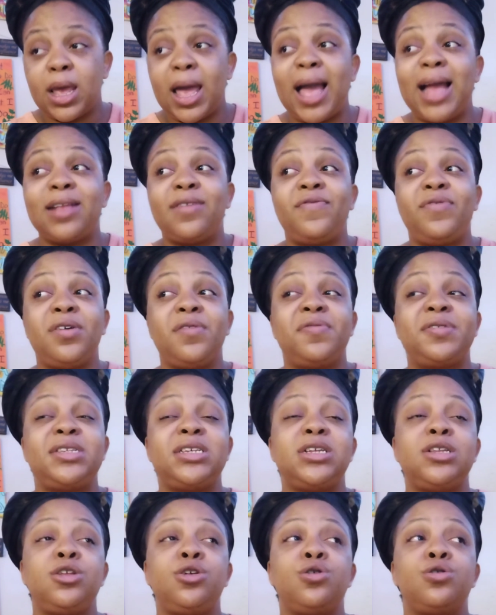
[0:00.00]
At
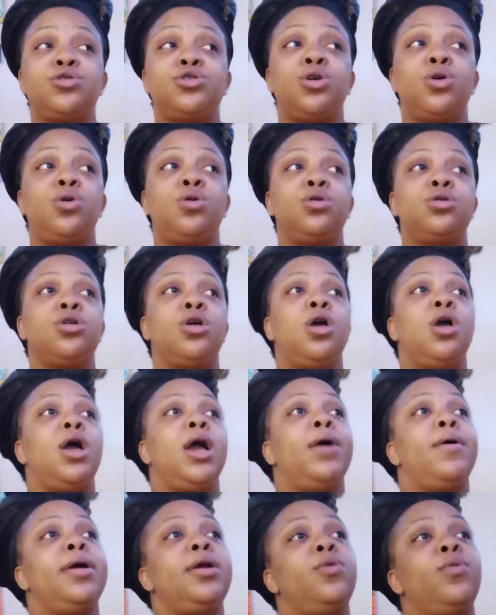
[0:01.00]
15 years old,
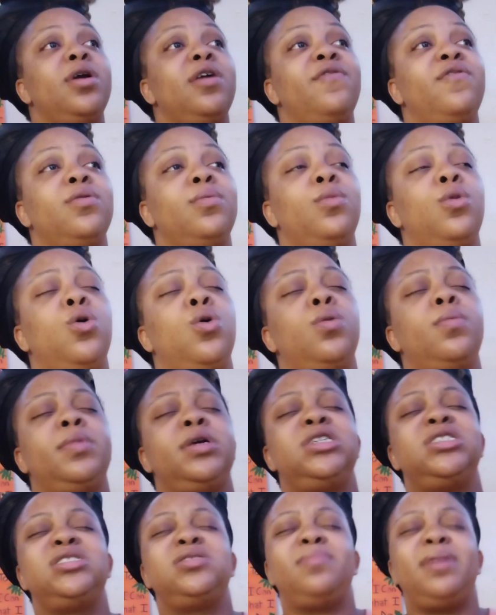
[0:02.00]
I ran away from home
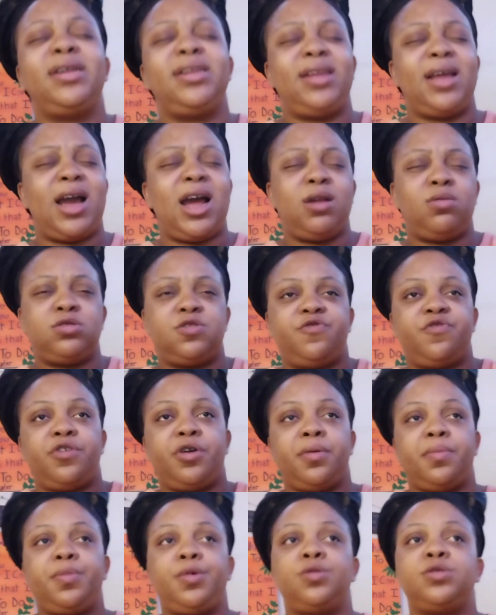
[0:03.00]
because my dad was
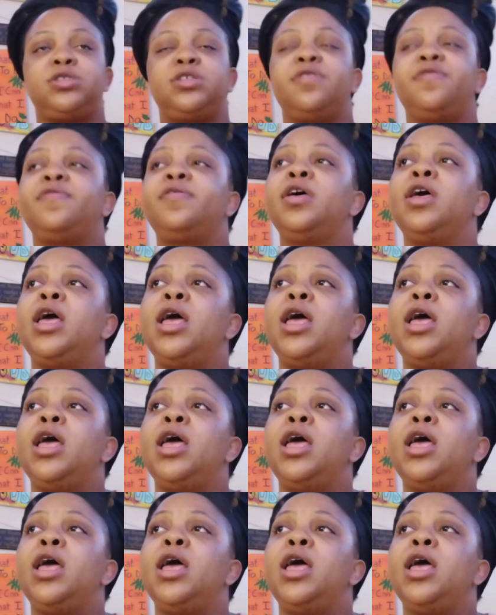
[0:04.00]
very abusive.